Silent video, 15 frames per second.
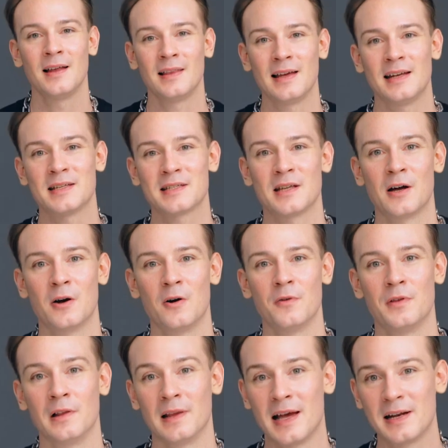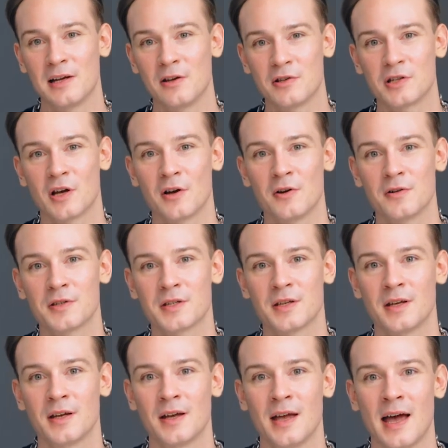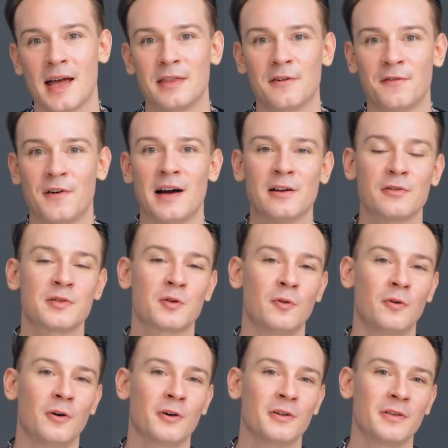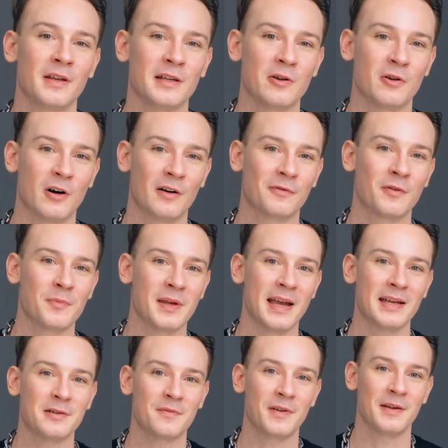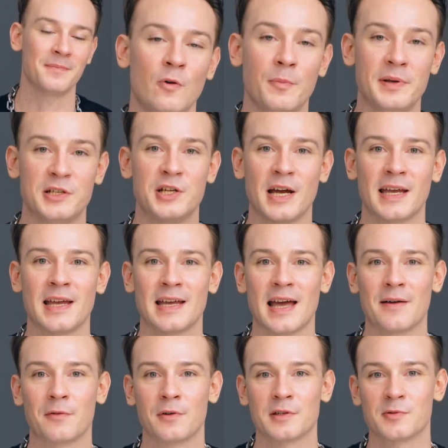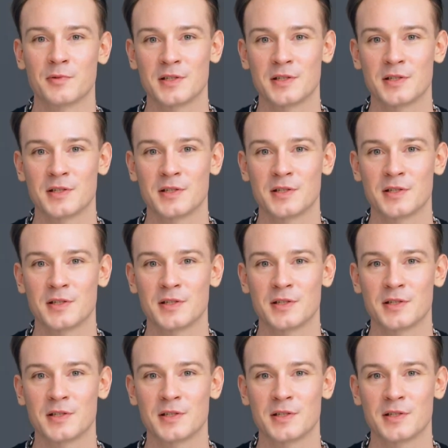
Let us know the letter you chose and the final score that you got from the end of it. We'll be checking everyone's